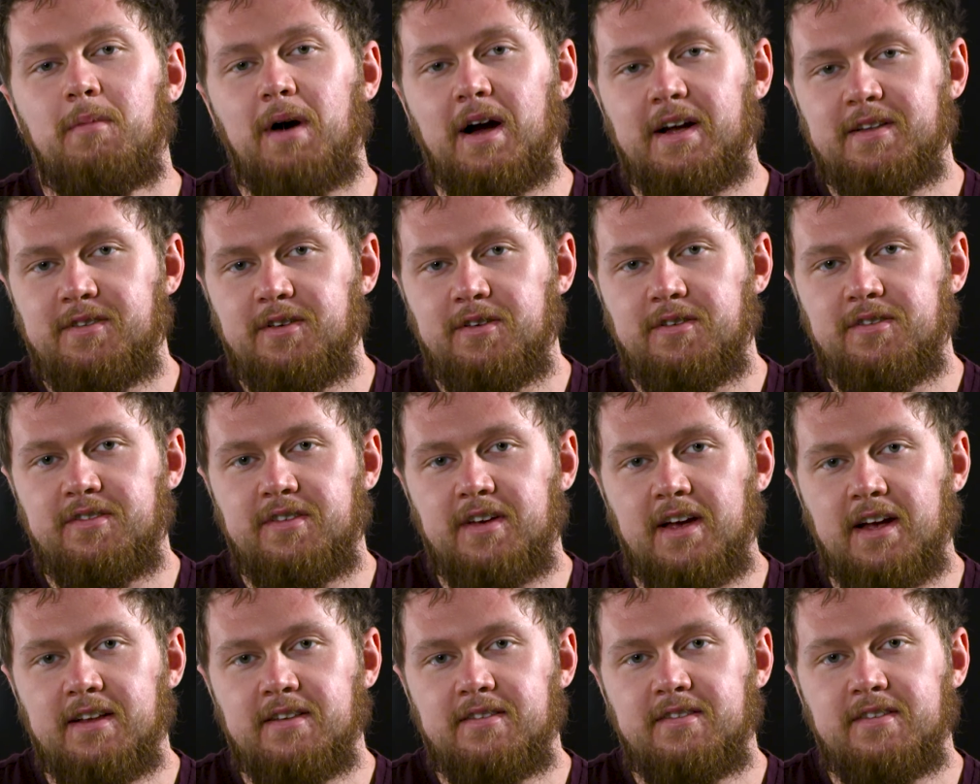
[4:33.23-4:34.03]
My two
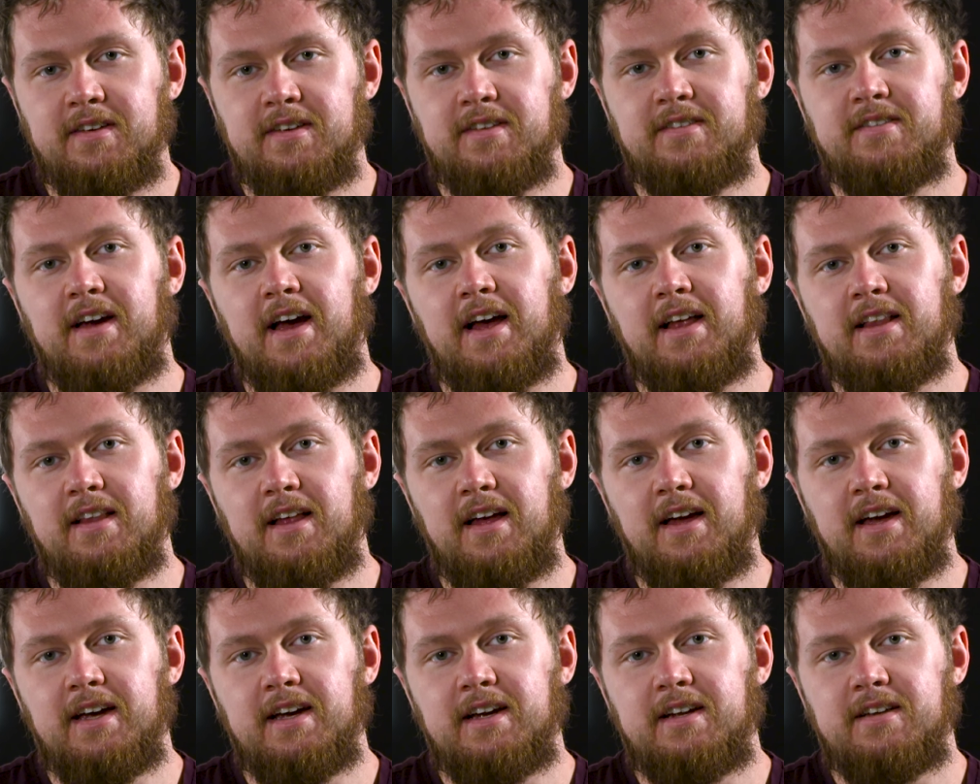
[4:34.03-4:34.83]
cents is, I
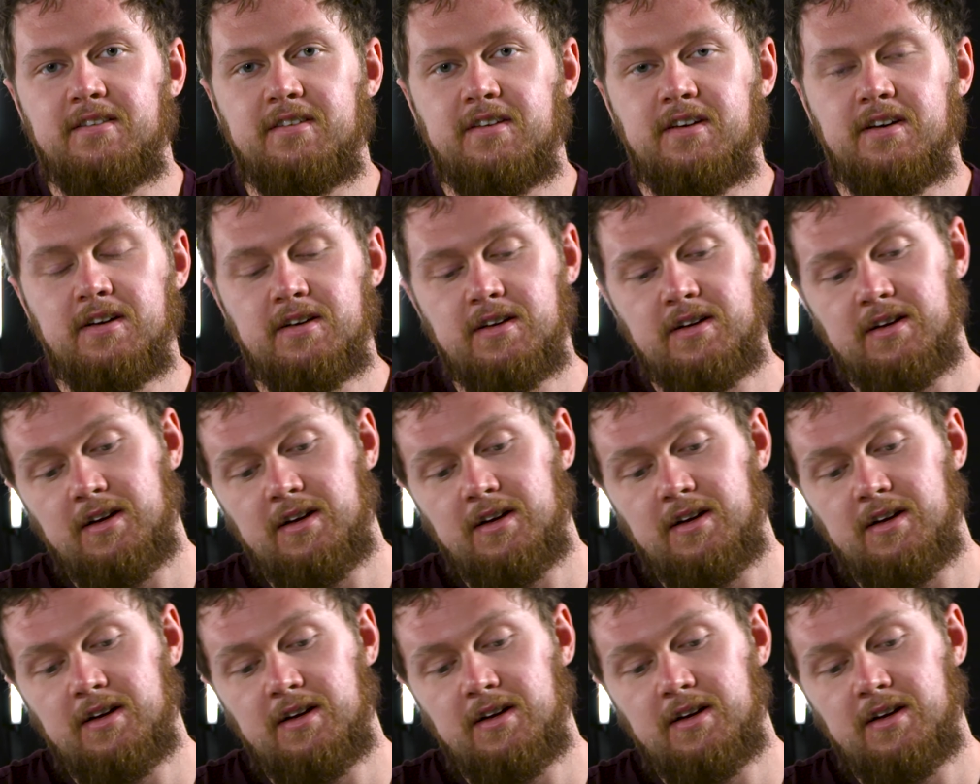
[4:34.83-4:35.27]
liked,